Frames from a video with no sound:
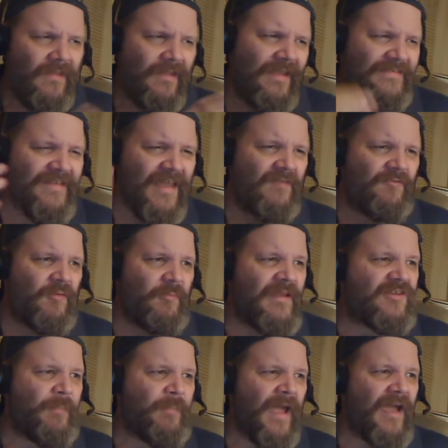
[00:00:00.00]
it's kind of a
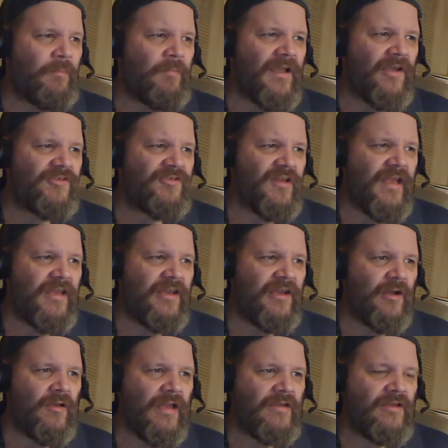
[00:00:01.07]
mixed bag, because
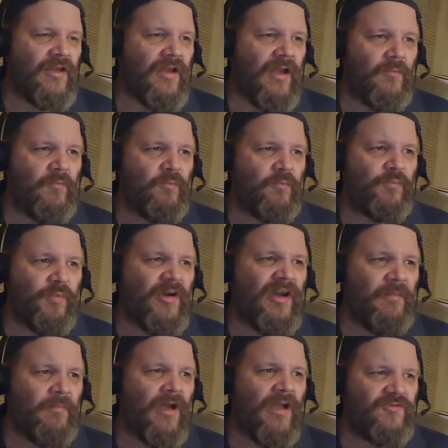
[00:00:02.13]
pretty
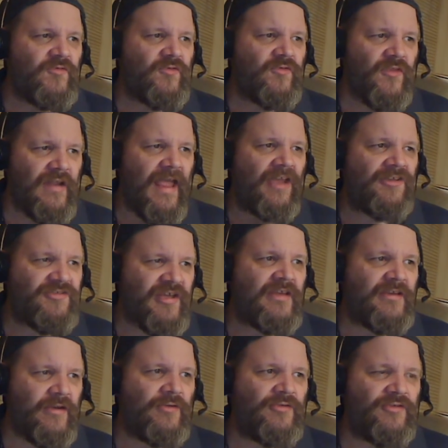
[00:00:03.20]
much the last
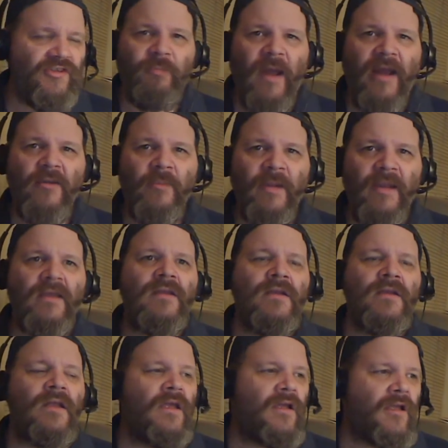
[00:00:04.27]
10 years of Spider-Man
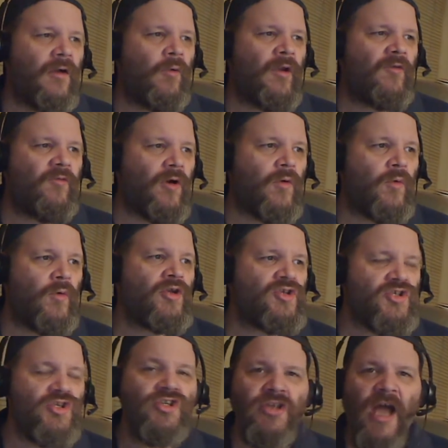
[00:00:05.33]
going forward
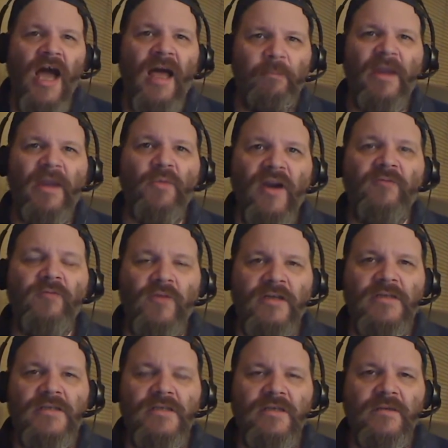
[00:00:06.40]
should not be
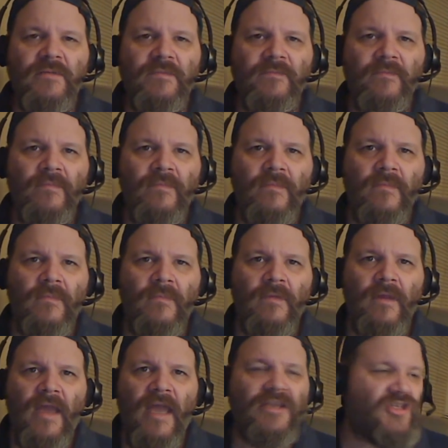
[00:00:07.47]
referenced.
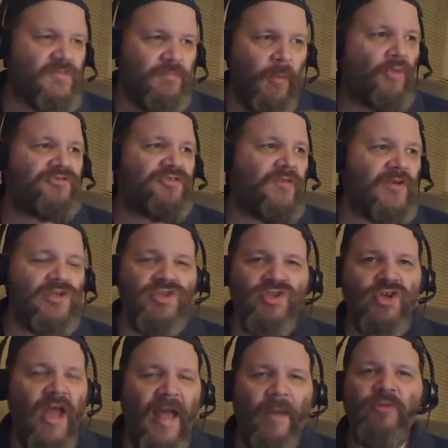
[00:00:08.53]
It just, most of it
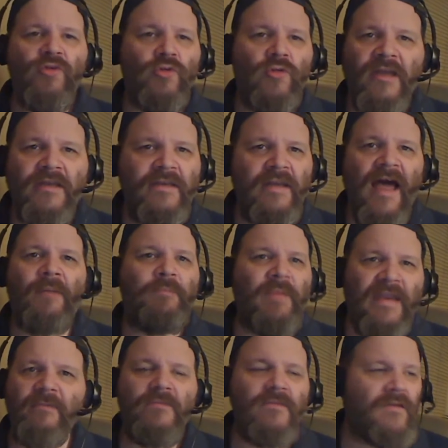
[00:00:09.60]
should absolutely not
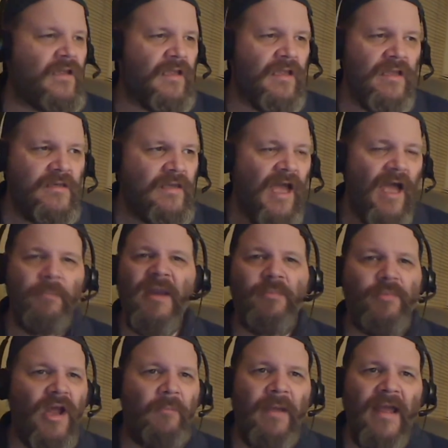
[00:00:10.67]
be
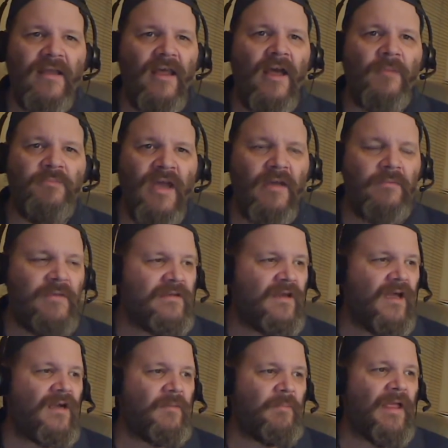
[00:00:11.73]
brought back up, not be
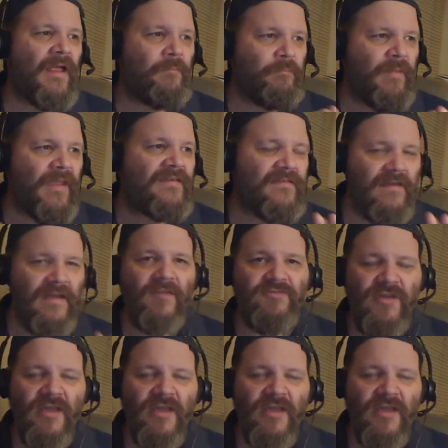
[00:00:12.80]
talked about, best left